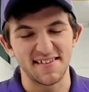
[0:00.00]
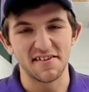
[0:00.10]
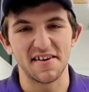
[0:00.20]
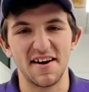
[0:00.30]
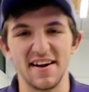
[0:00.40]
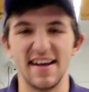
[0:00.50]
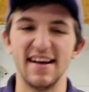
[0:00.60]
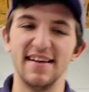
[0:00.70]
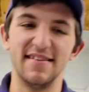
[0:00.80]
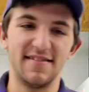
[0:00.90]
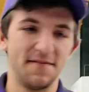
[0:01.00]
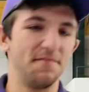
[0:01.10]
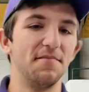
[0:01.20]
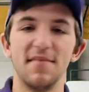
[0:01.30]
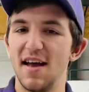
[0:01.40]
stuck on is,
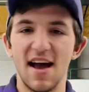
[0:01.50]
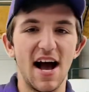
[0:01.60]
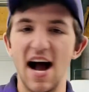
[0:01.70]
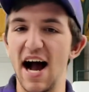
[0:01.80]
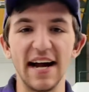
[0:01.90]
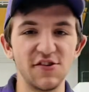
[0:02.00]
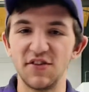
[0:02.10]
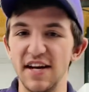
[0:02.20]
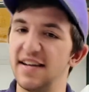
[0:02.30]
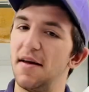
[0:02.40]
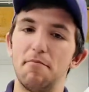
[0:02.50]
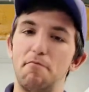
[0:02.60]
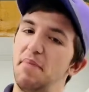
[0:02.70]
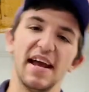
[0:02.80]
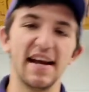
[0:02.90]
I just need the
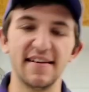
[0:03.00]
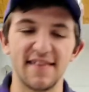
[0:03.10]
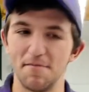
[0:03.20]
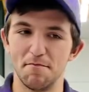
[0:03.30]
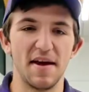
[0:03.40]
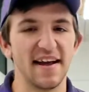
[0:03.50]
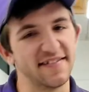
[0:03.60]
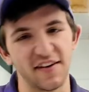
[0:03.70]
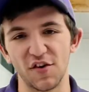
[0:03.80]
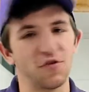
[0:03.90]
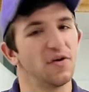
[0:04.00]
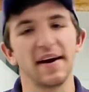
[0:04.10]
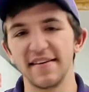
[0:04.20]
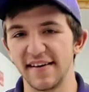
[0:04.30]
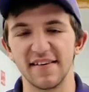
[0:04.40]
biggest and best and
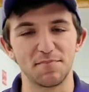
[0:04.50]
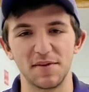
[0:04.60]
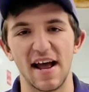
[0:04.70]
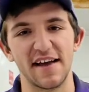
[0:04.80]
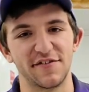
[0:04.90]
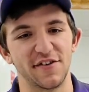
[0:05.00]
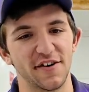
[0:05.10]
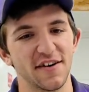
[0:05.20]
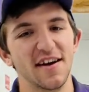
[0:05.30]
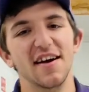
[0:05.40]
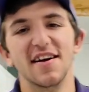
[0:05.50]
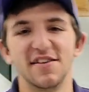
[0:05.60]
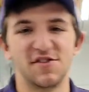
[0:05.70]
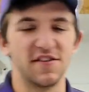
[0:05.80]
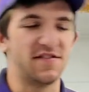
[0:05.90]
craziest blaster
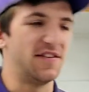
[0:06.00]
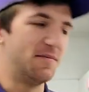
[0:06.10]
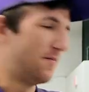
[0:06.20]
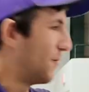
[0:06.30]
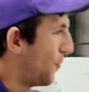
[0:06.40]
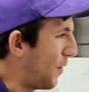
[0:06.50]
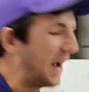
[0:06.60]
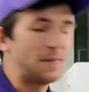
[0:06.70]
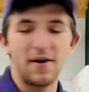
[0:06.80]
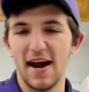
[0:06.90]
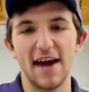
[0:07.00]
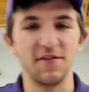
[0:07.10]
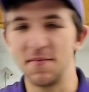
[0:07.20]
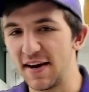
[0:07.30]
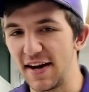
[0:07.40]
just to wipe out
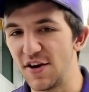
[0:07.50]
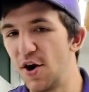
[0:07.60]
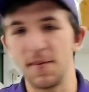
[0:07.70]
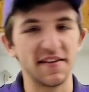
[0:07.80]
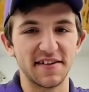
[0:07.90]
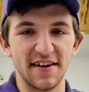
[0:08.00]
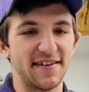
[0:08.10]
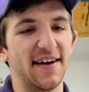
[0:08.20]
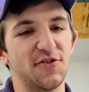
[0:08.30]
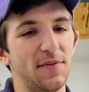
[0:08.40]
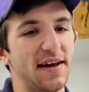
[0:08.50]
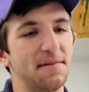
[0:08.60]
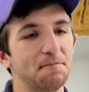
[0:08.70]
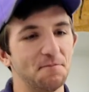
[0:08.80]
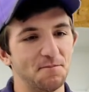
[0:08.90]
everybody, nobody's gonna touch me.
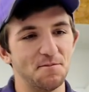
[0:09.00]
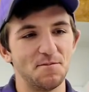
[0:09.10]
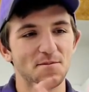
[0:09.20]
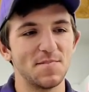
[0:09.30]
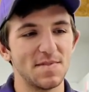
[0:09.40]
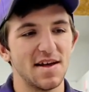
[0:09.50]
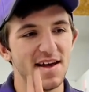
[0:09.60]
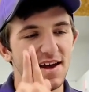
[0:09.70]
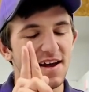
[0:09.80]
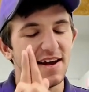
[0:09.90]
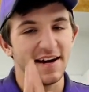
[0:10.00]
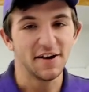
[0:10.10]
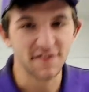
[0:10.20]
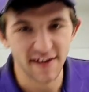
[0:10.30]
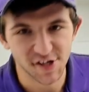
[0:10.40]

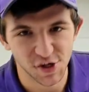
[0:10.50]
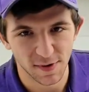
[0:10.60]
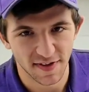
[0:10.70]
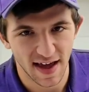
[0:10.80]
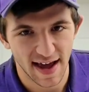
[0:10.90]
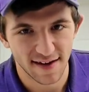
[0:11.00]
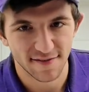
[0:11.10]
Here's the issue with that.